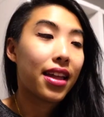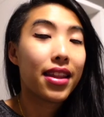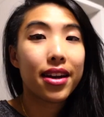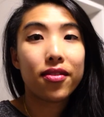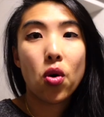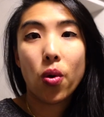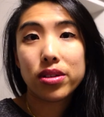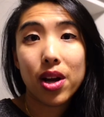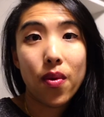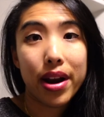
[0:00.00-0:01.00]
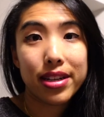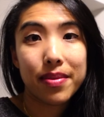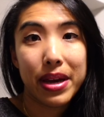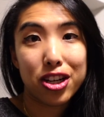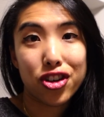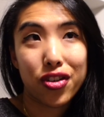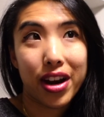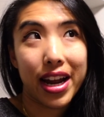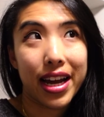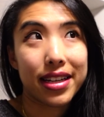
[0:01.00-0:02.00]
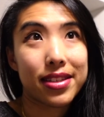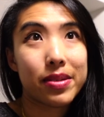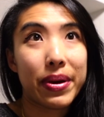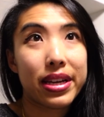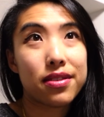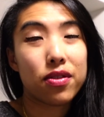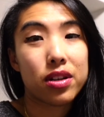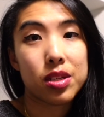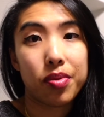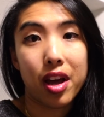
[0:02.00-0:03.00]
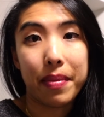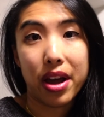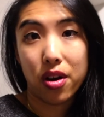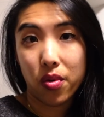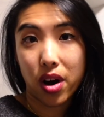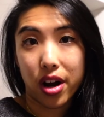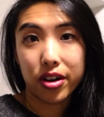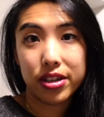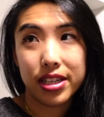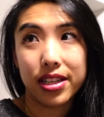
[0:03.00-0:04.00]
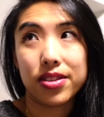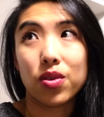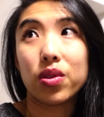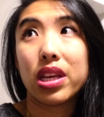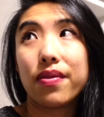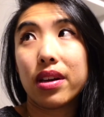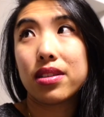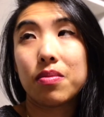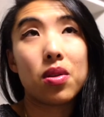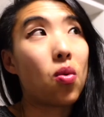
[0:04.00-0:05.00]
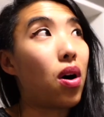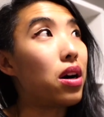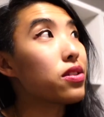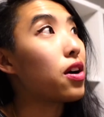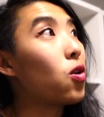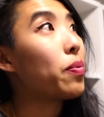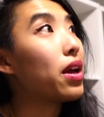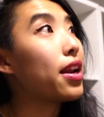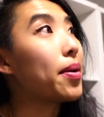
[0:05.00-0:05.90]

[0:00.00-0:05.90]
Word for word: And then of course I wanted to make sure that I had space for displaying my own art, and so leaving some of the walls open.